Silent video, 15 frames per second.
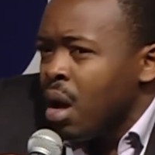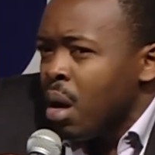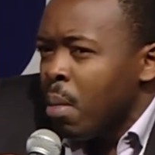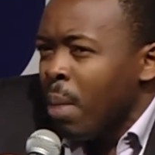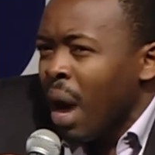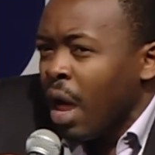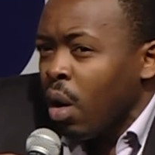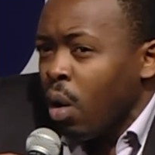
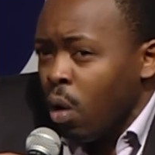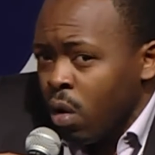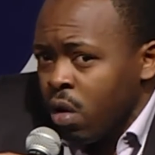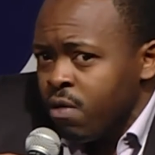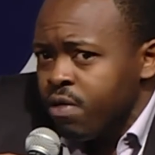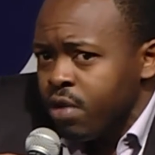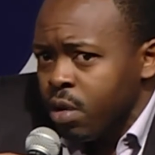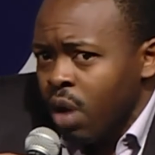My own
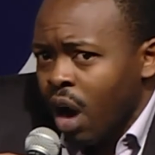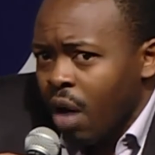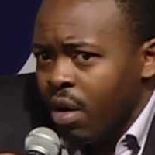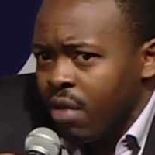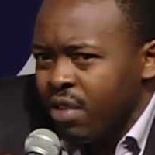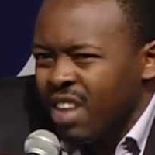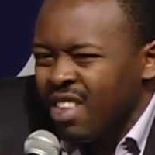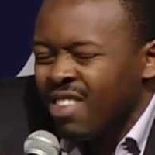view,
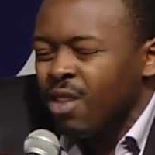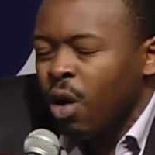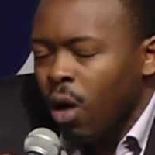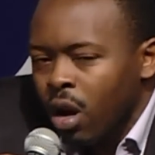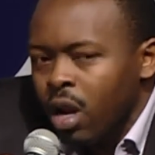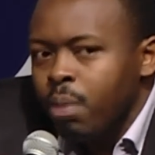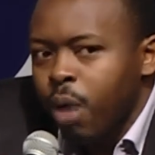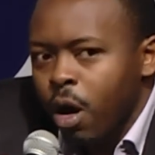however, is it's
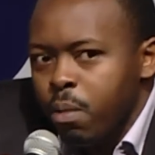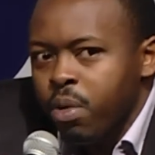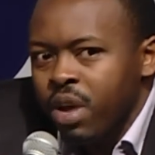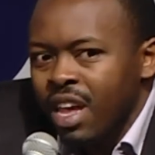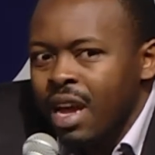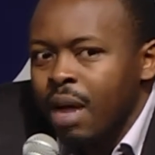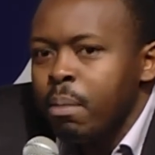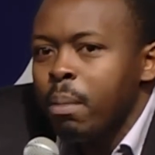all about
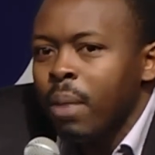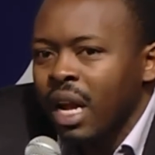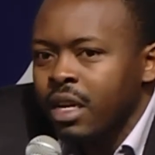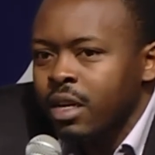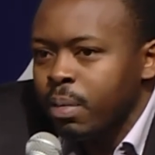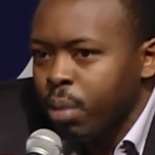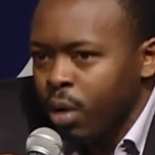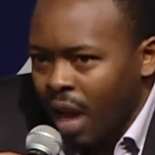bringing
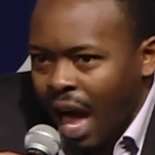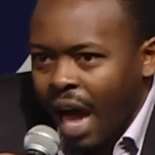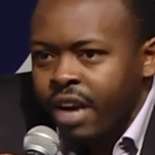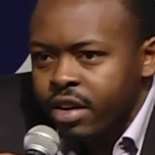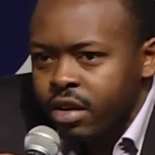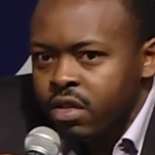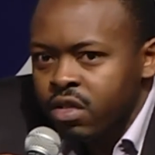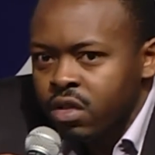multiple
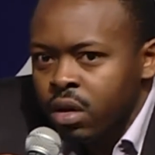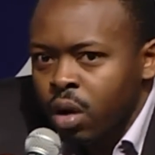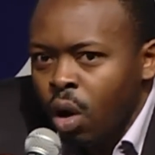actors.